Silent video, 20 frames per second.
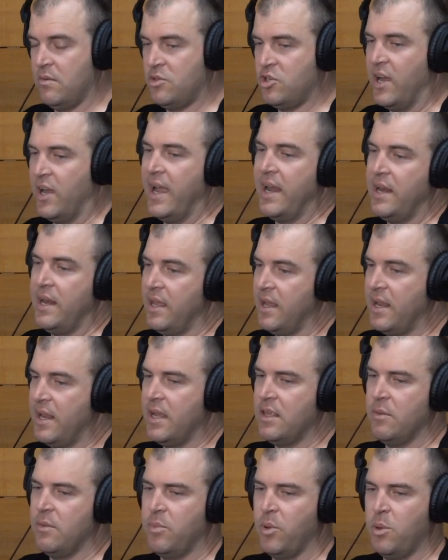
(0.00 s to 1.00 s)
training and
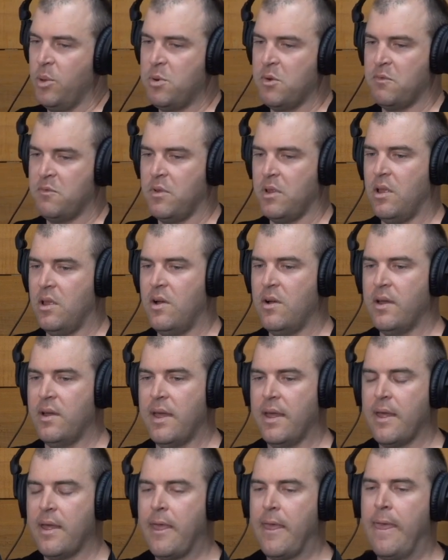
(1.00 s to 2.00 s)
had the blueprint for
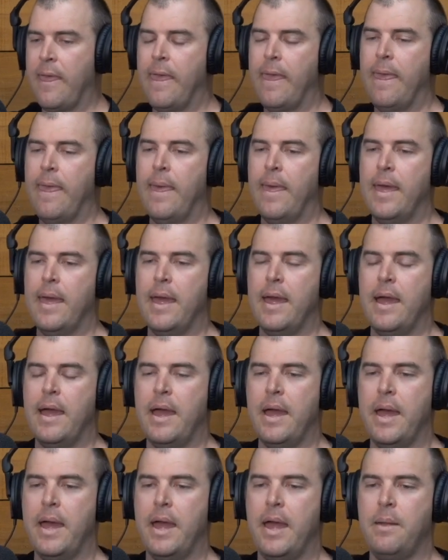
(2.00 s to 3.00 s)
longer.
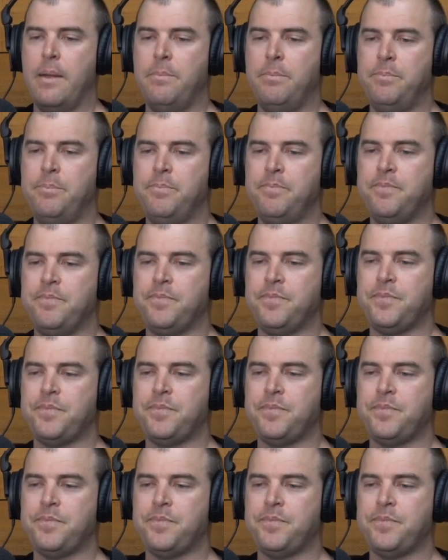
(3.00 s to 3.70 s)
And